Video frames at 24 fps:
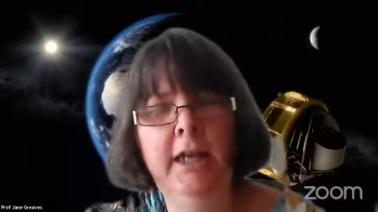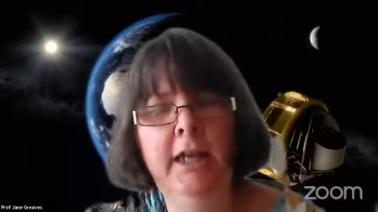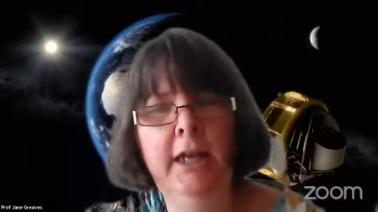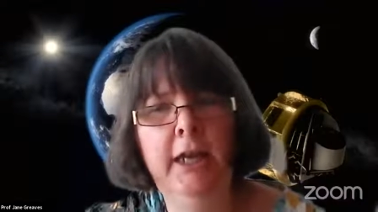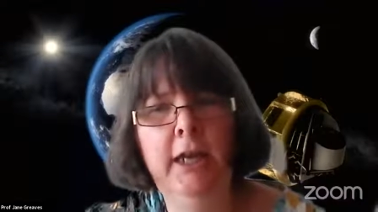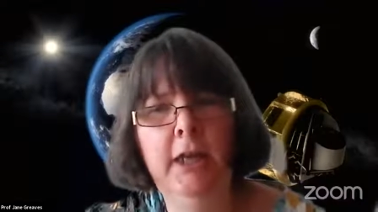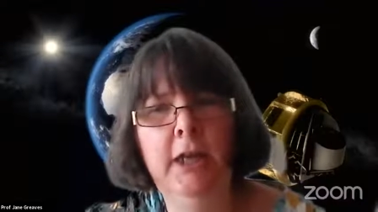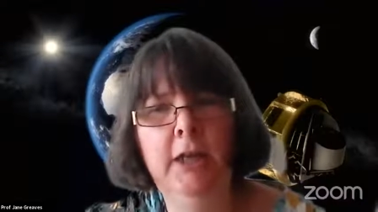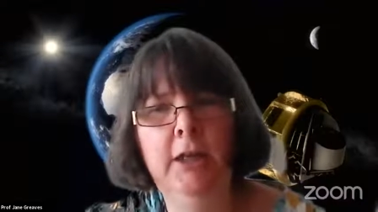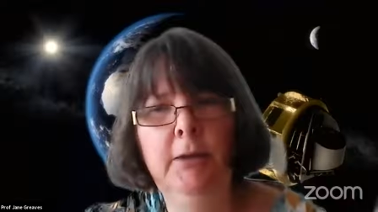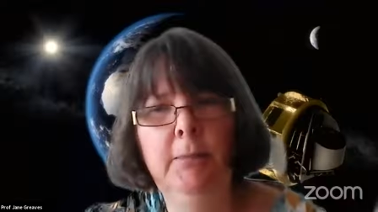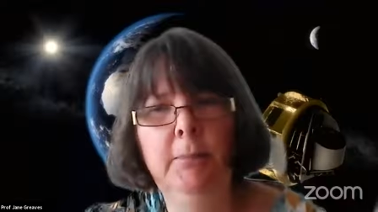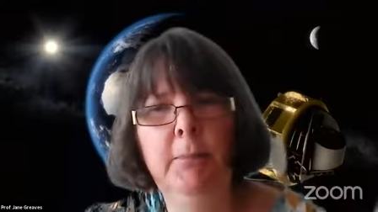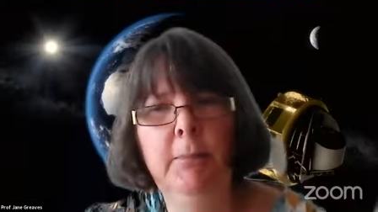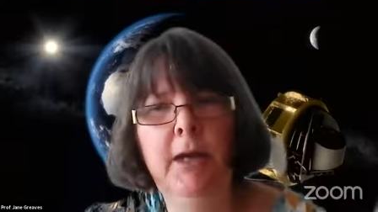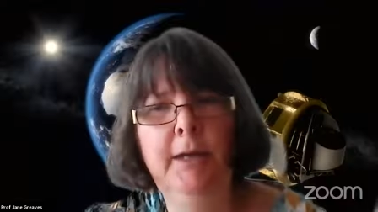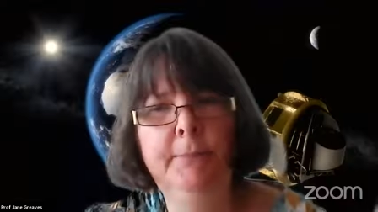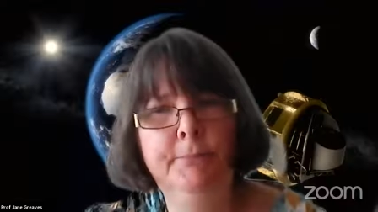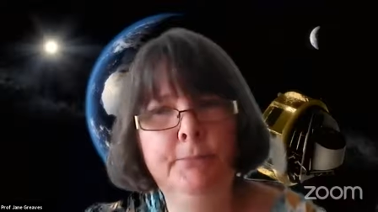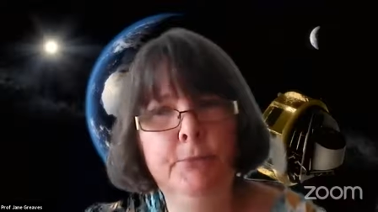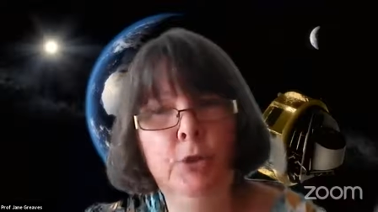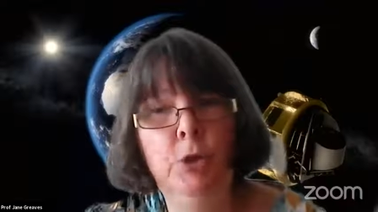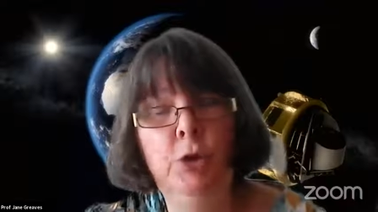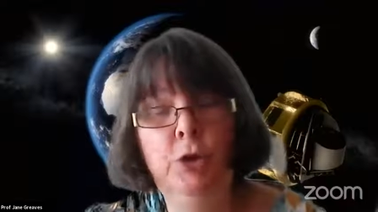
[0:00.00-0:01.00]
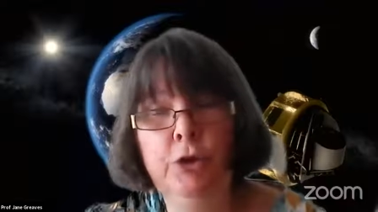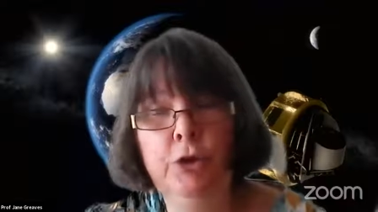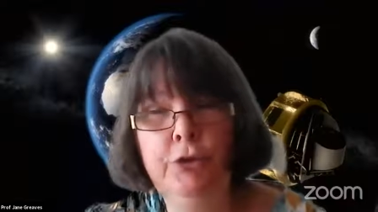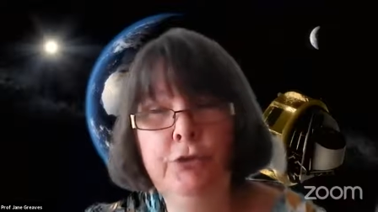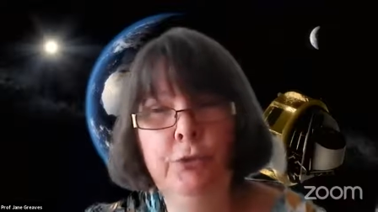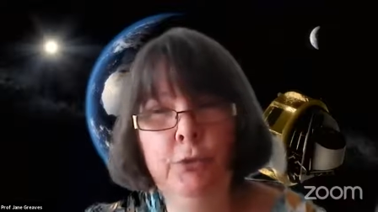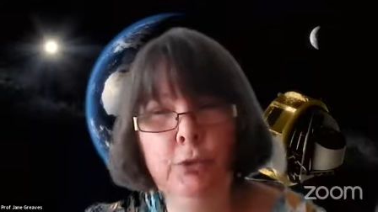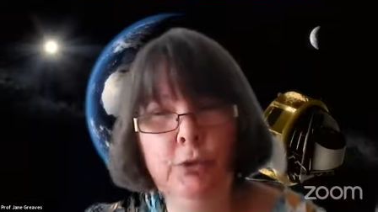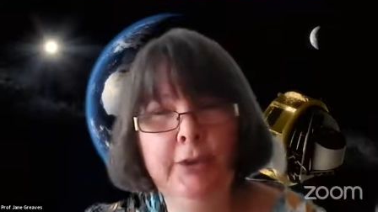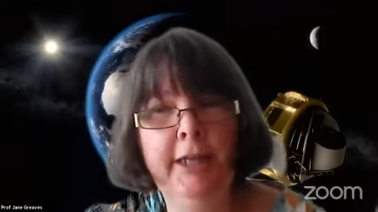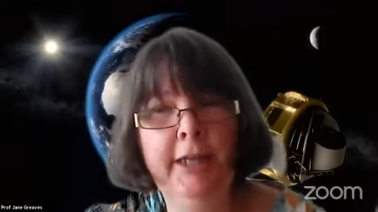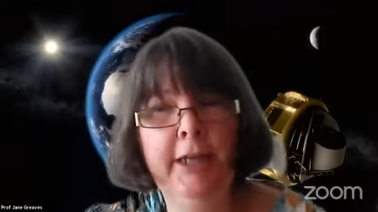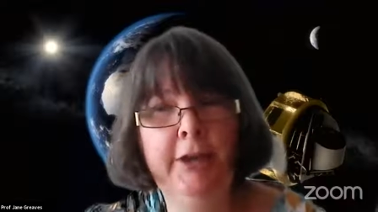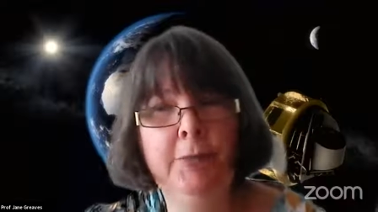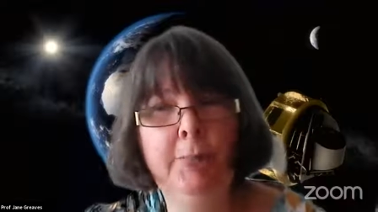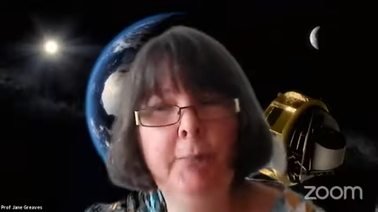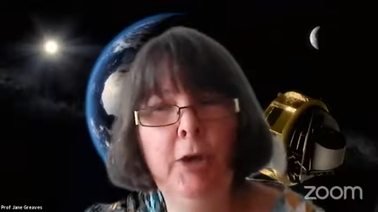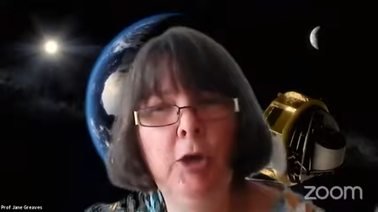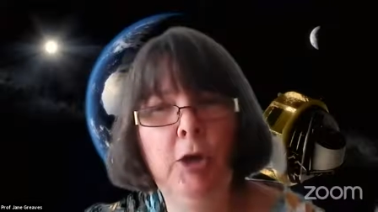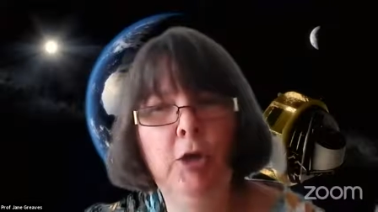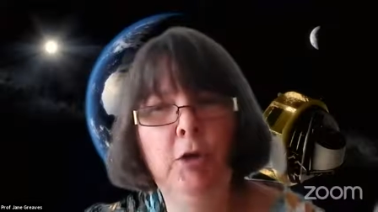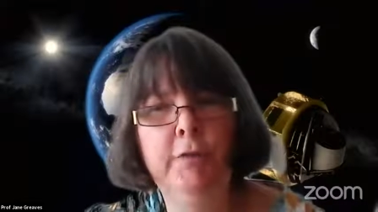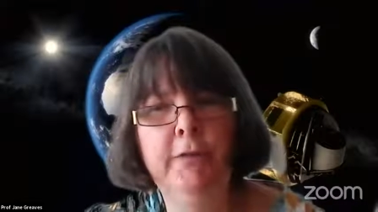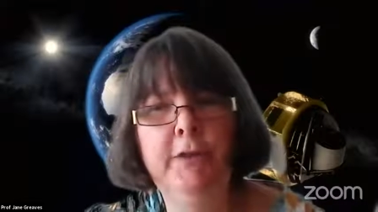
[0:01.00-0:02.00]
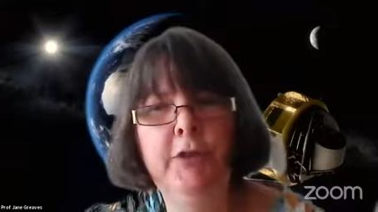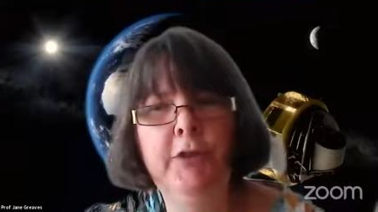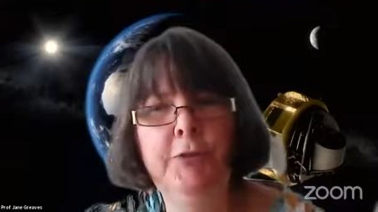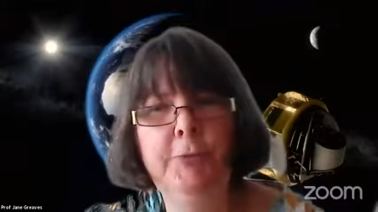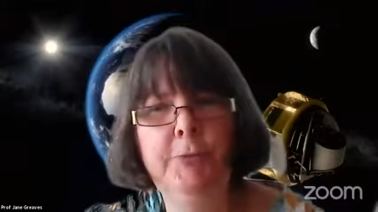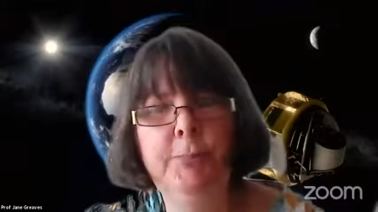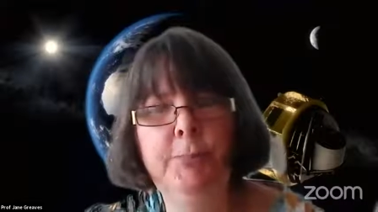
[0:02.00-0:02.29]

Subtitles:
I'm not at all an expert on this,